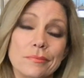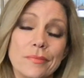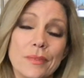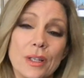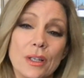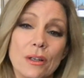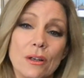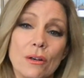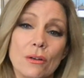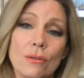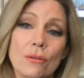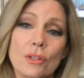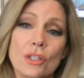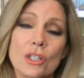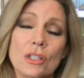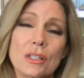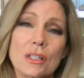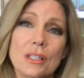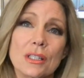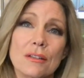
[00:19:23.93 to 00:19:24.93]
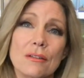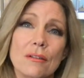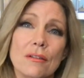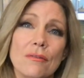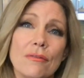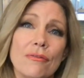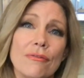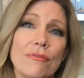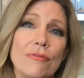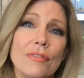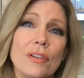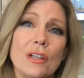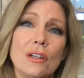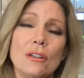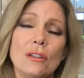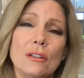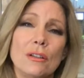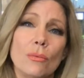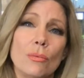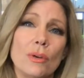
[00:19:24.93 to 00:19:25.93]
you know, just
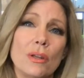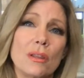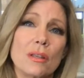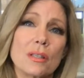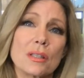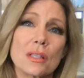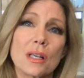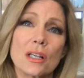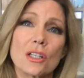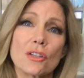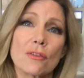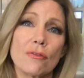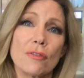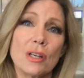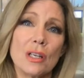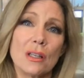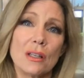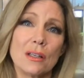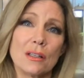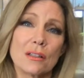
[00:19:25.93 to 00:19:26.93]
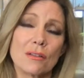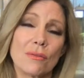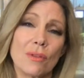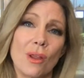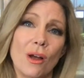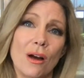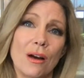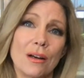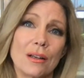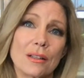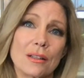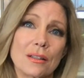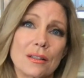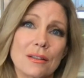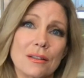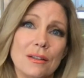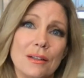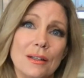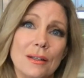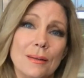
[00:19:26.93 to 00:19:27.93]
filled with such feelings of
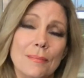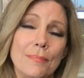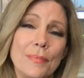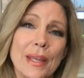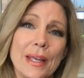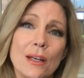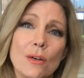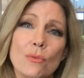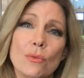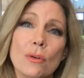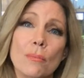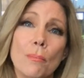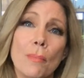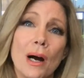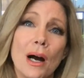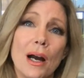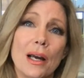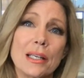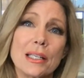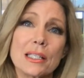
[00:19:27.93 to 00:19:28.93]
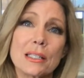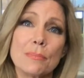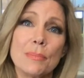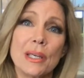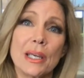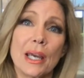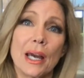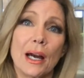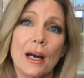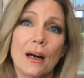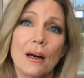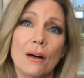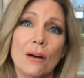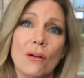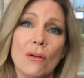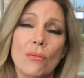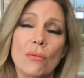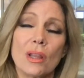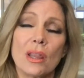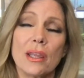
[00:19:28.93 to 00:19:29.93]
loss. And it reminds me
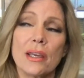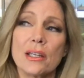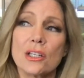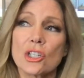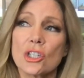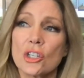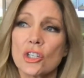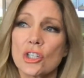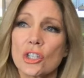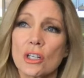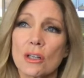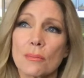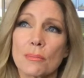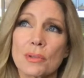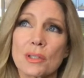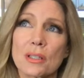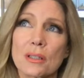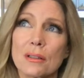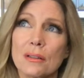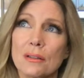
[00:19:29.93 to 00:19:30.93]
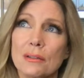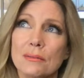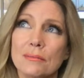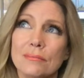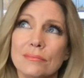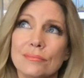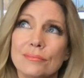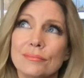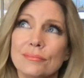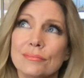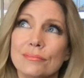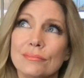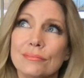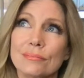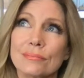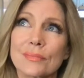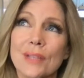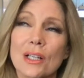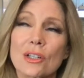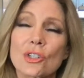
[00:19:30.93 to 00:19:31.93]
how relationships
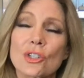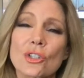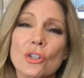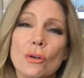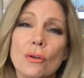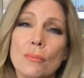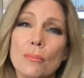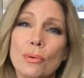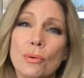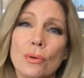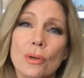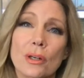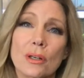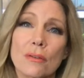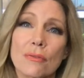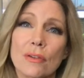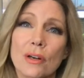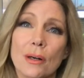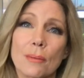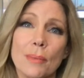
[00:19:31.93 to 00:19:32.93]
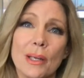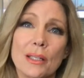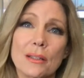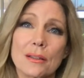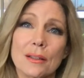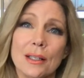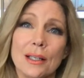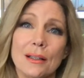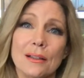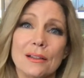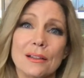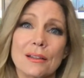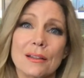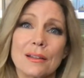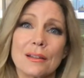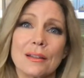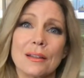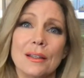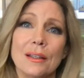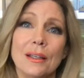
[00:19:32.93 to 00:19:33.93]
are so important for our mental
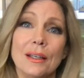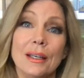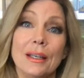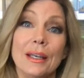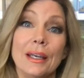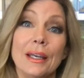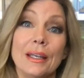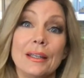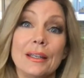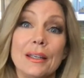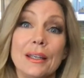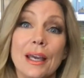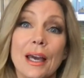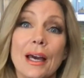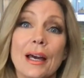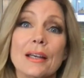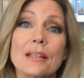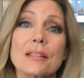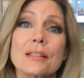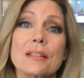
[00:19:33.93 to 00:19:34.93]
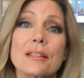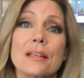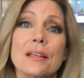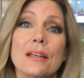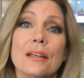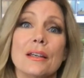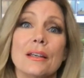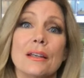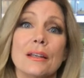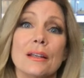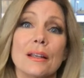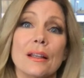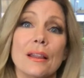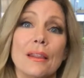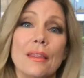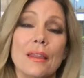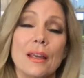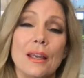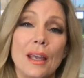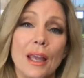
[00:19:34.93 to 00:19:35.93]
health. And yes,
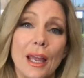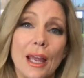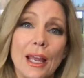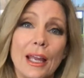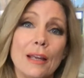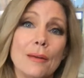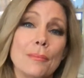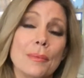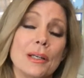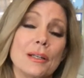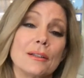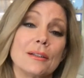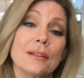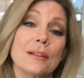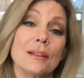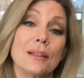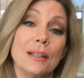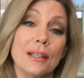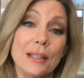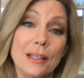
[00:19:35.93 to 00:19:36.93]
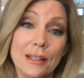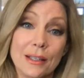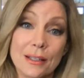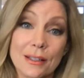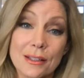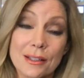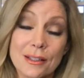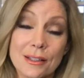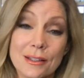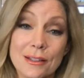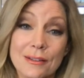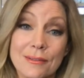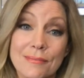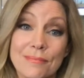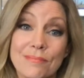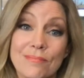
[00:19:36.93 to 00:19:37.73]
the game is